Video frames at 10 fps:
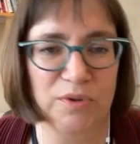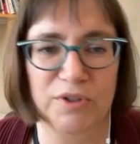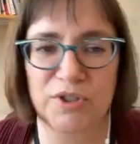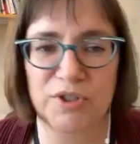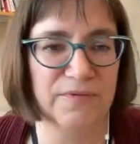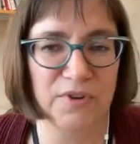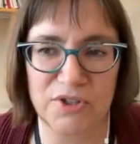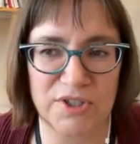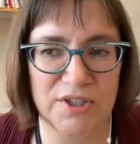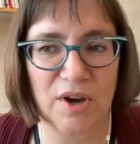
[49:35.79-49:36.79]
When you're the
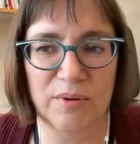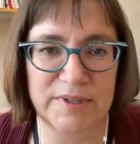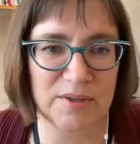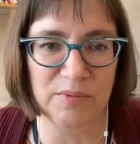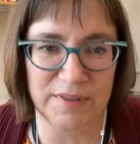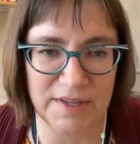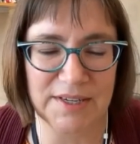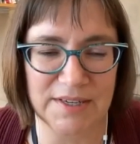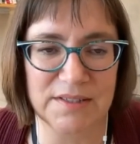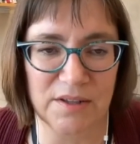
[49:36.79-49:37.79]
first, it's always the one that
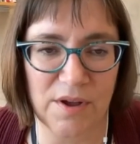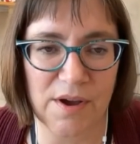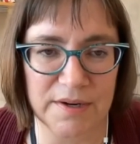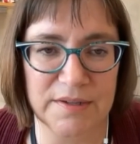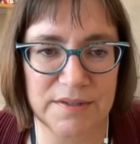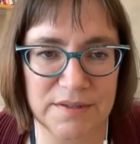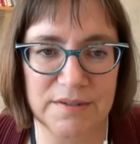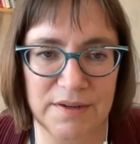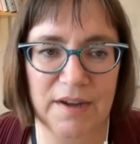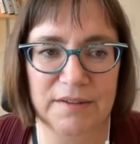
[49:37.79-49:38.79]
takes the longest.
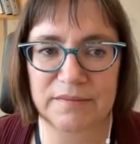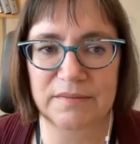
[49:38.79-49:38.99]
Yeah.